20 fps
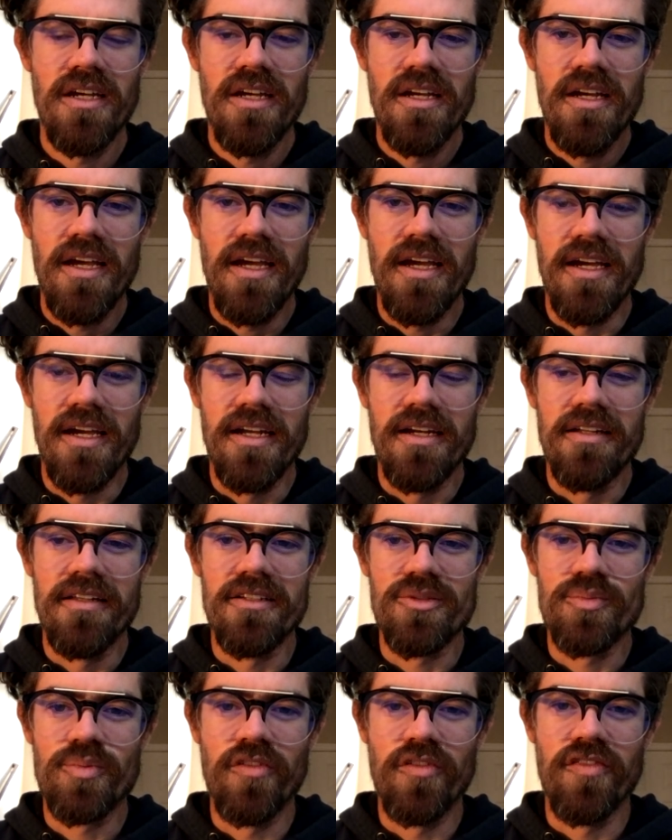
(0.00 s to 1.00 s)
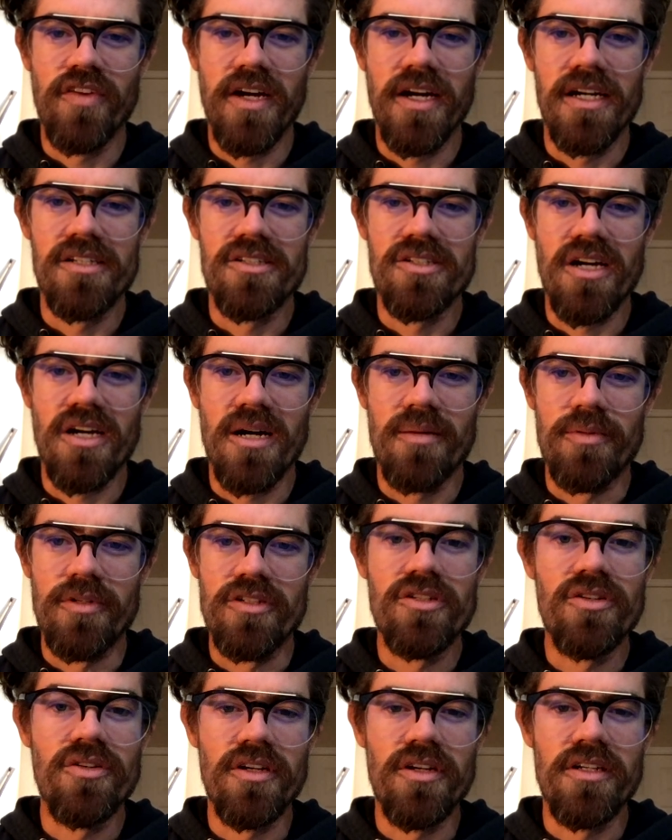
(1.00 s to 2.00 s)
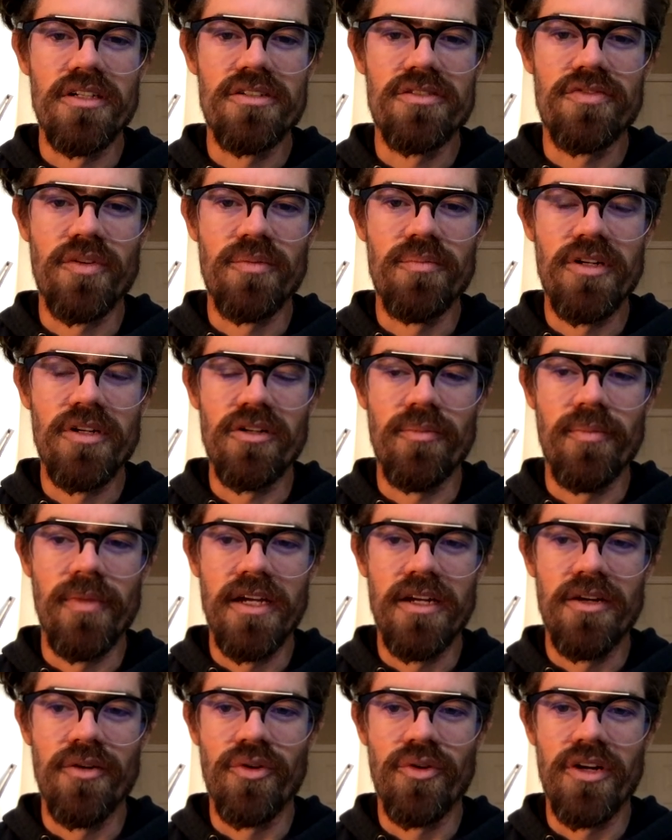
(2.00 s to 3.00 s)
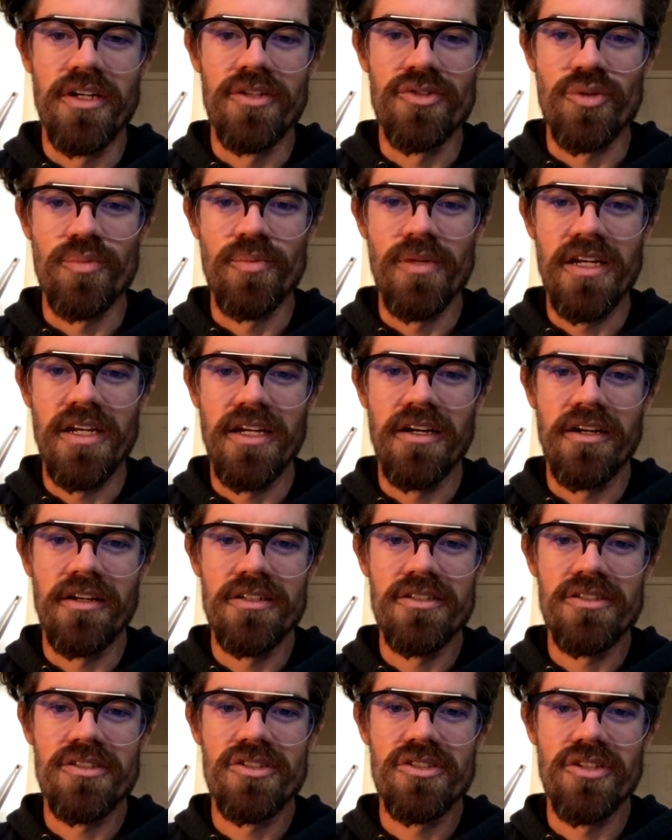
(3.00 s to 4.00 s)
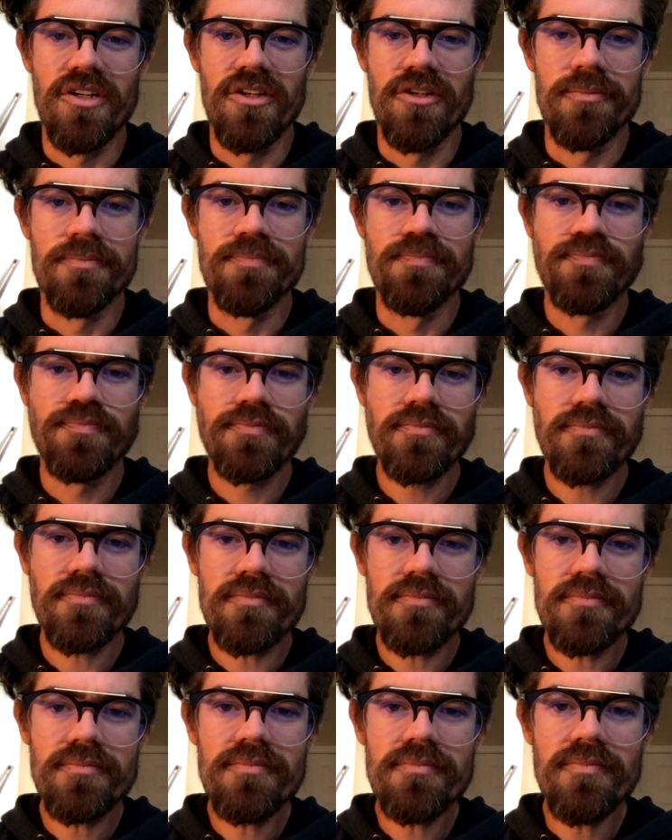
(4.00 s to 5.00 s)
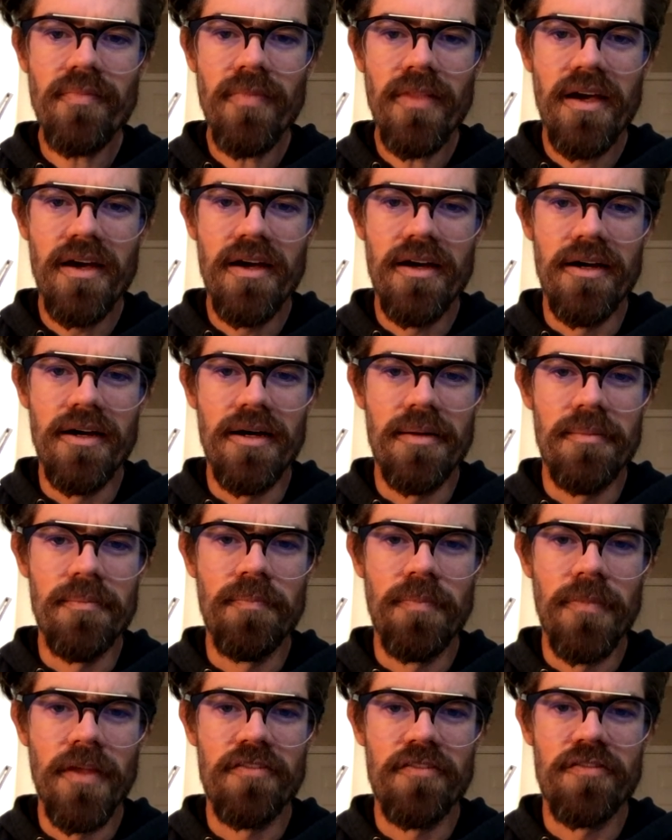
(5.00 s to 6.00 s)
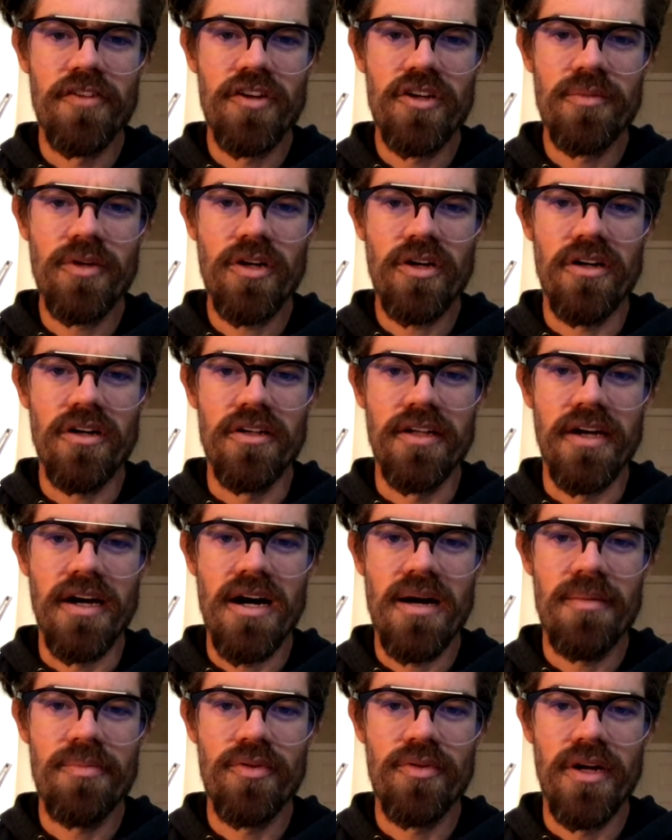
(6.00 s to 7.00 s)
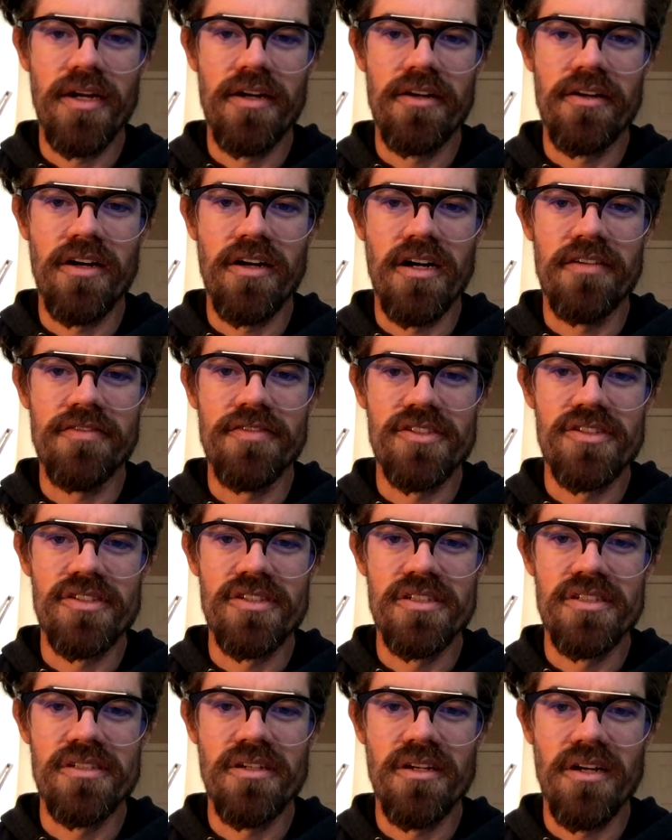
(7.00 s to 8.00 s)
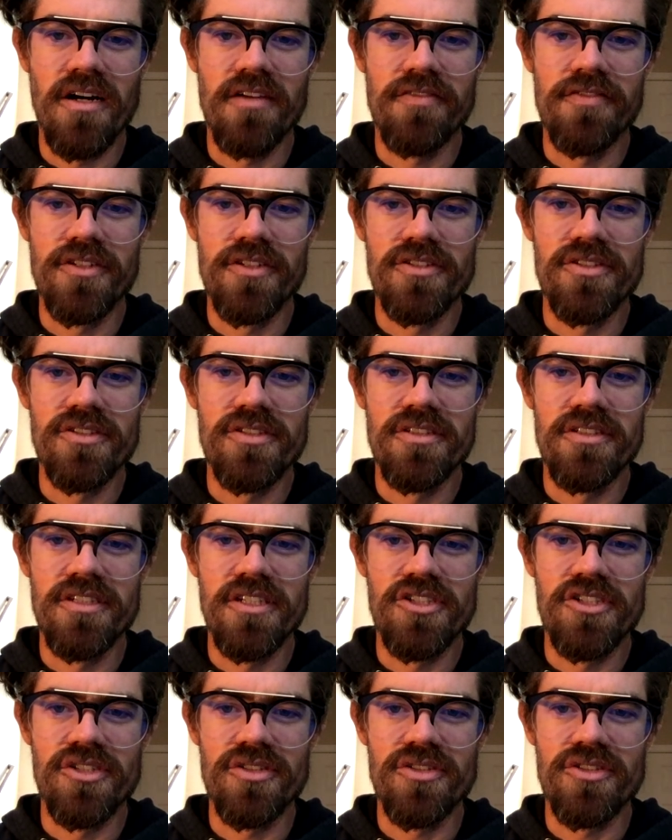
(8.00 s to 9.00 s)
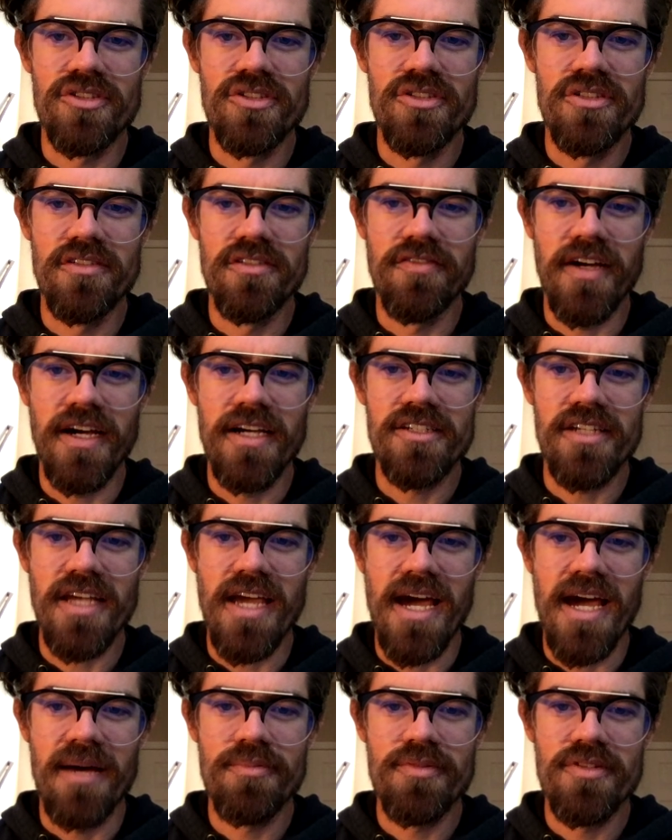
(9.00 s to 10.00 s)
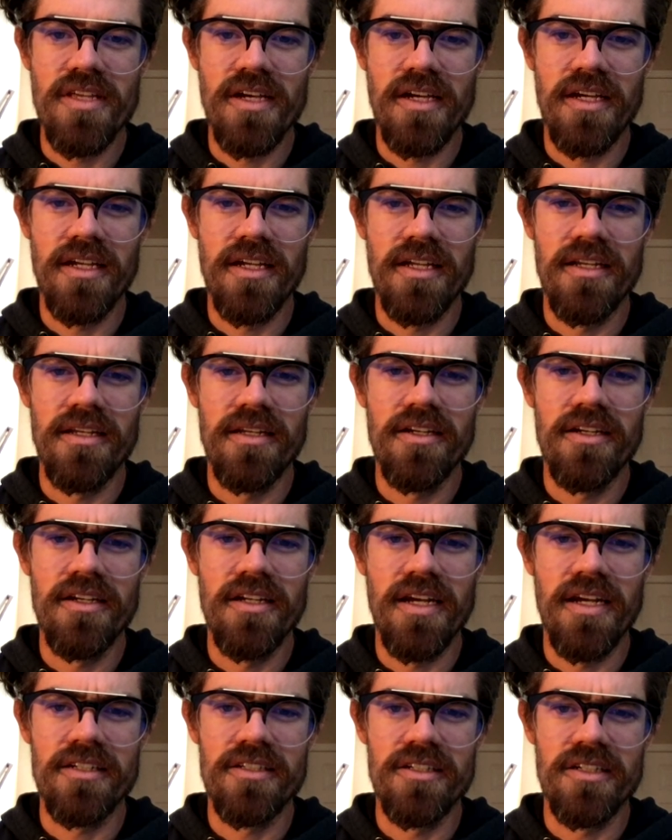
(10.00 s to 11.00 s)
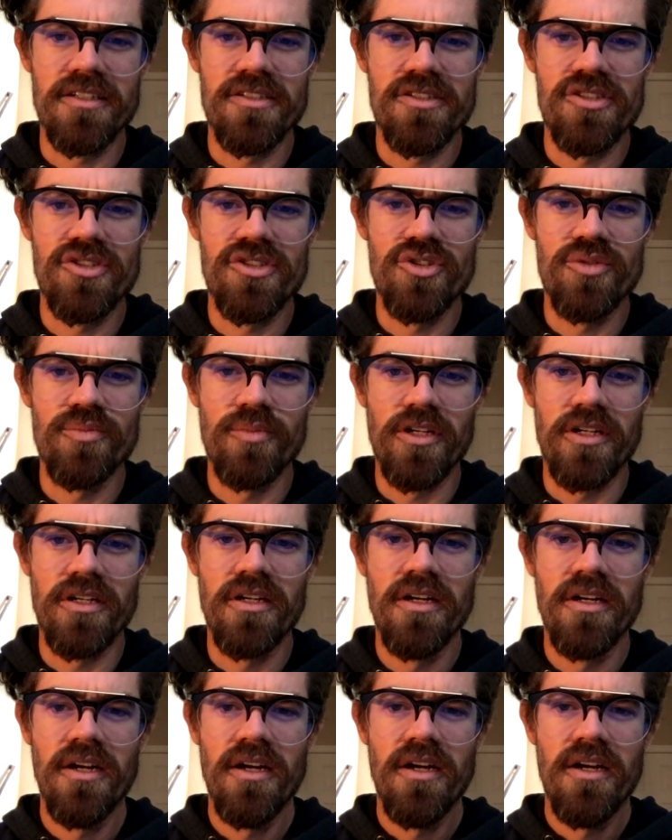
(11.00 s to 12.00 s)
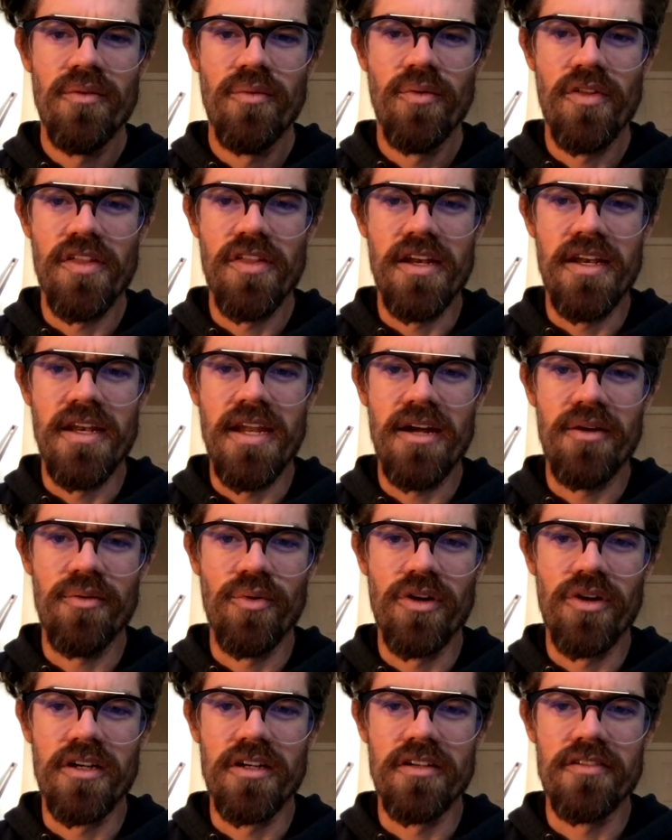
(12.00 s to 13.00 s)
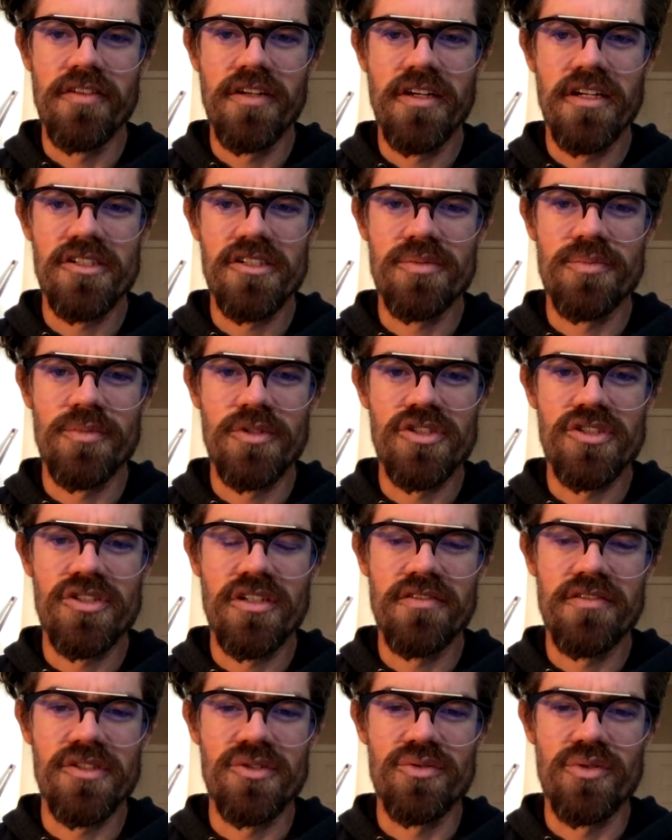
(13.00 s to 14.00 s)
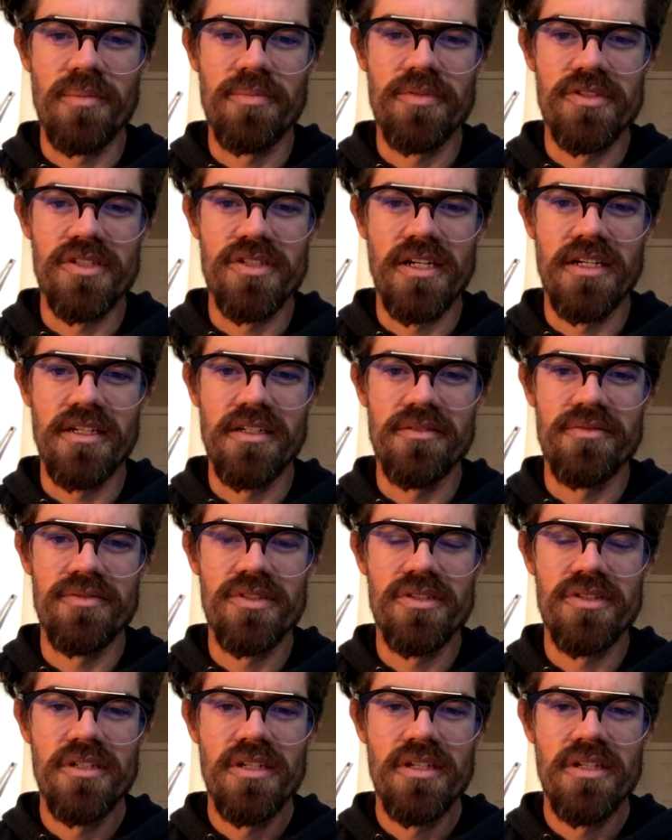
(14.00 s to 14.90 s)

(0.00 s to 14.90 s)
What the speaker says: and this provides opportunities for middlemen or intermediaries. So a firm called Operator offers digital device apps that can connect a consumer with a network of customer service representatives.